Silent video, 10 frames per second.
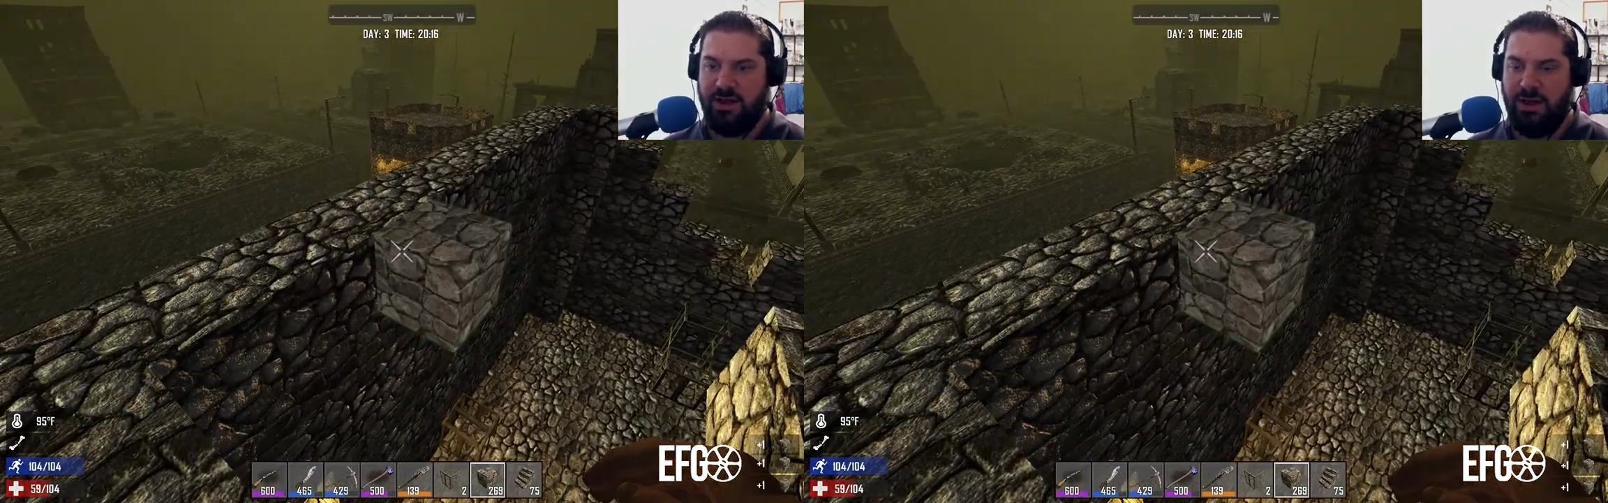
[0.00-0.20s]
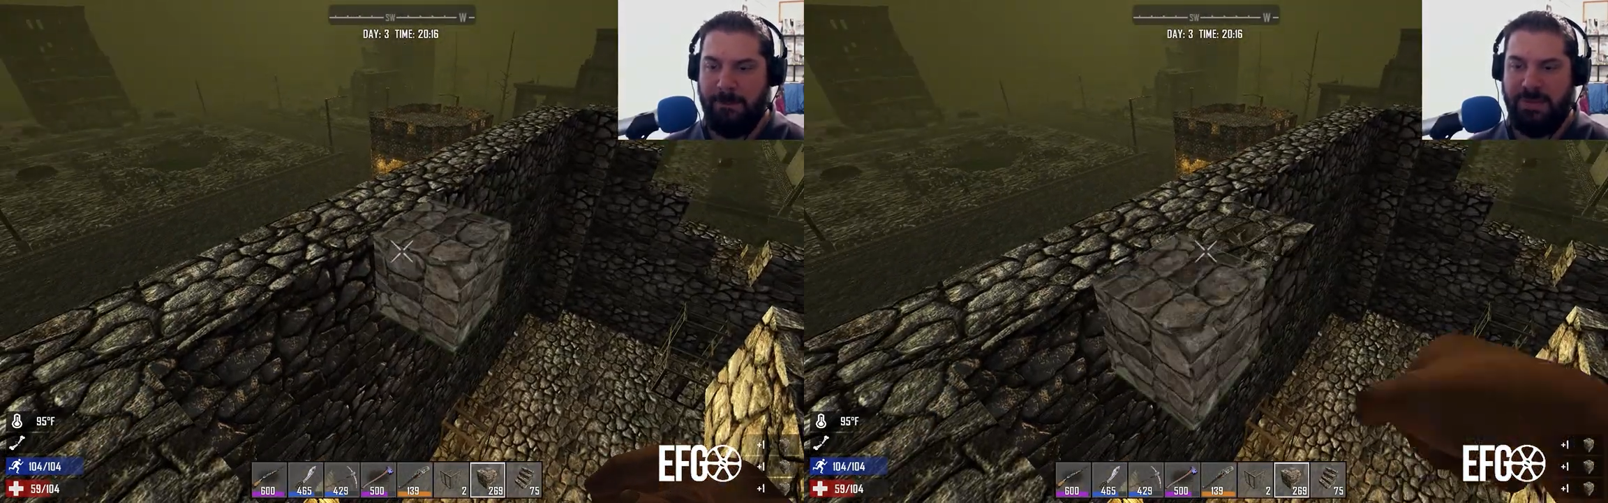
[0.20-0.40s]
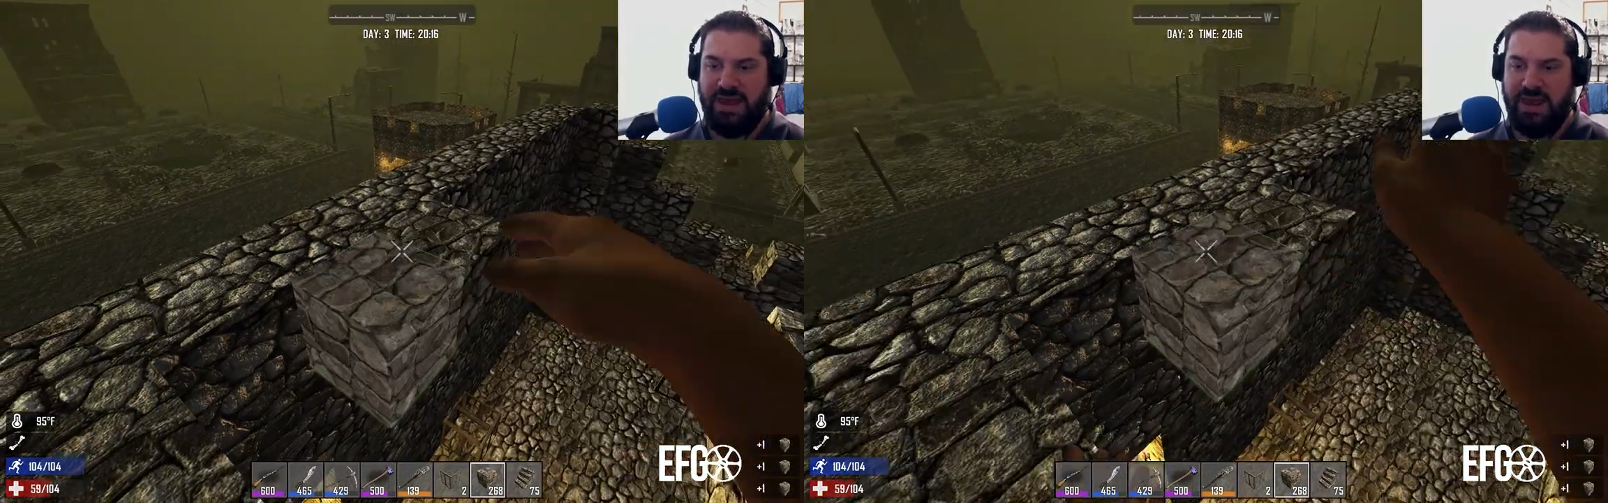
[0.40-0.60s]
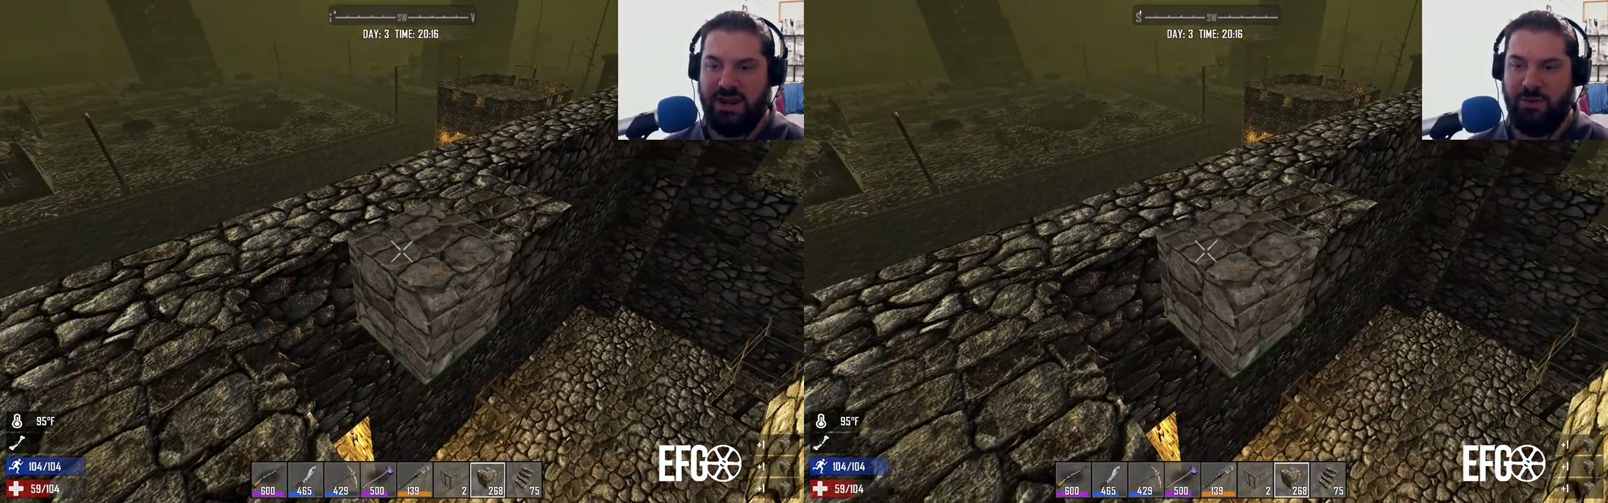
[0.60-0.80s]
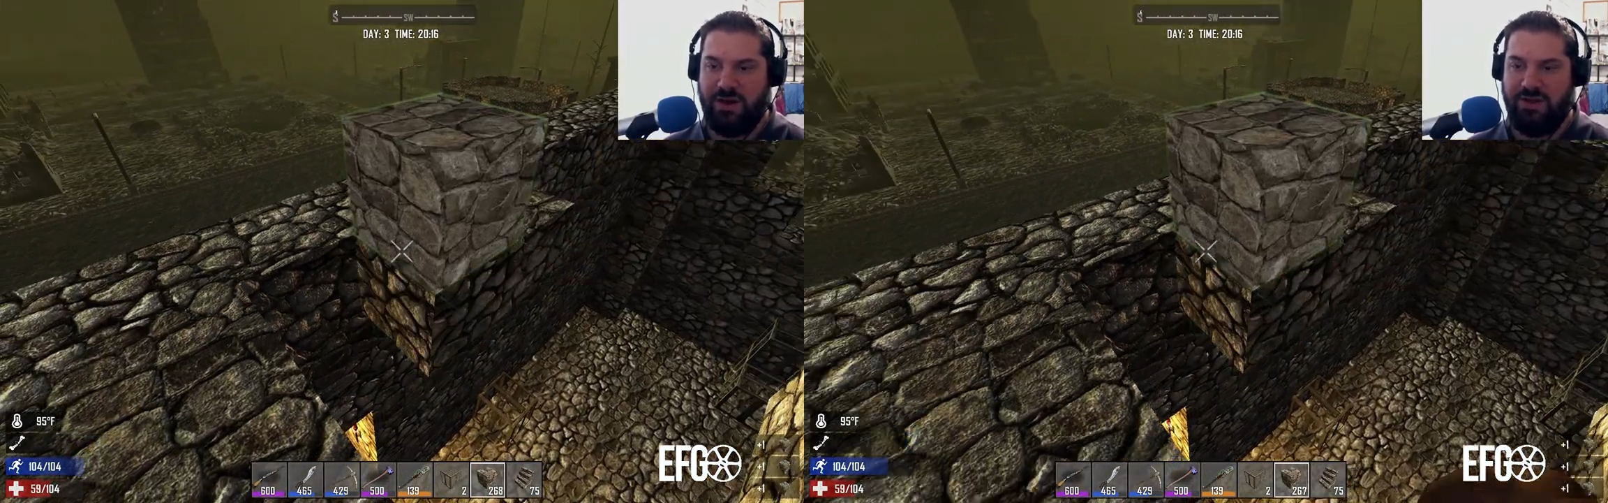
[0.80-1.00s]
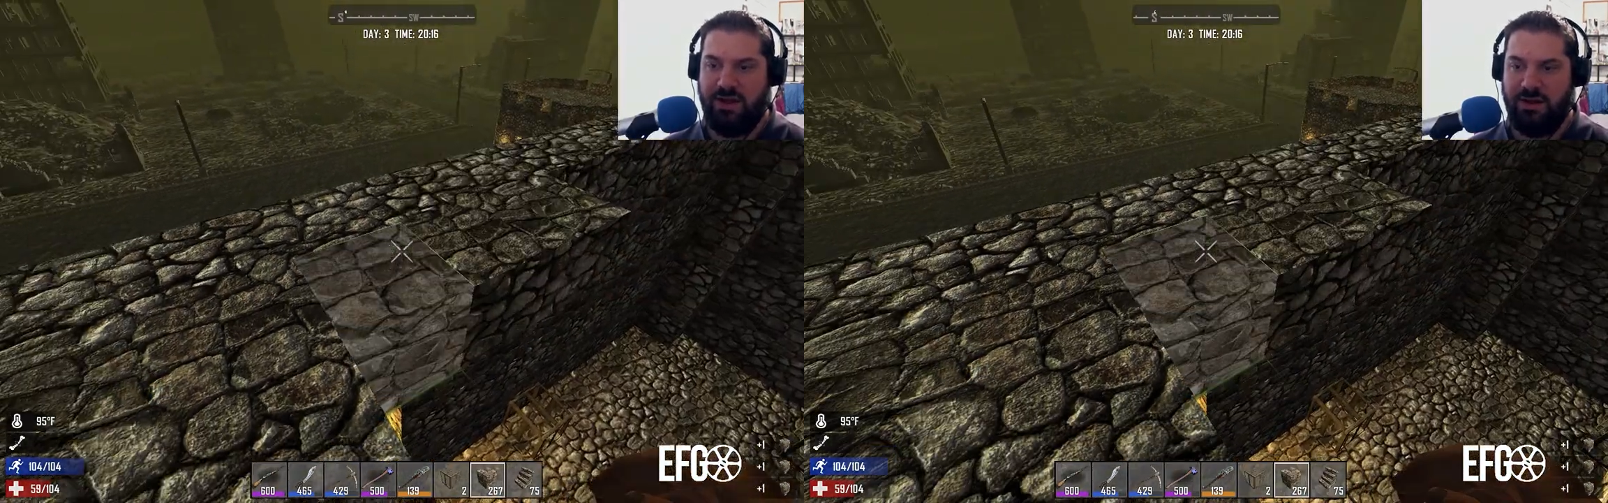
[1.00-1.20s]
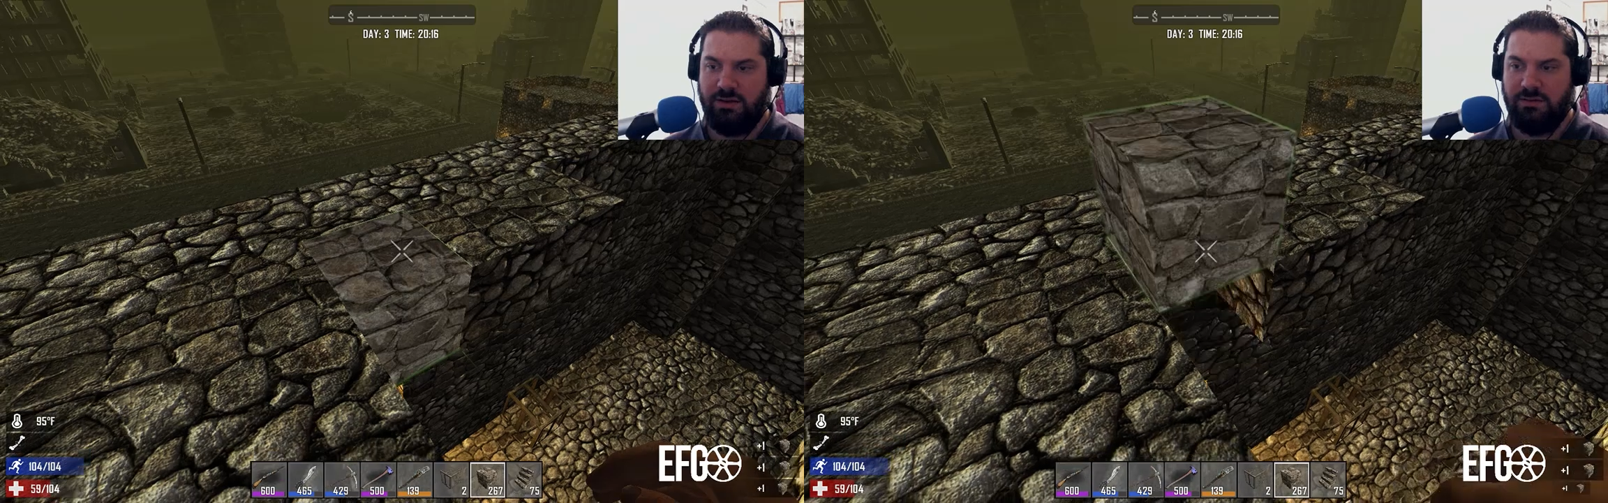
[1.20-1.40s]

impeding with it,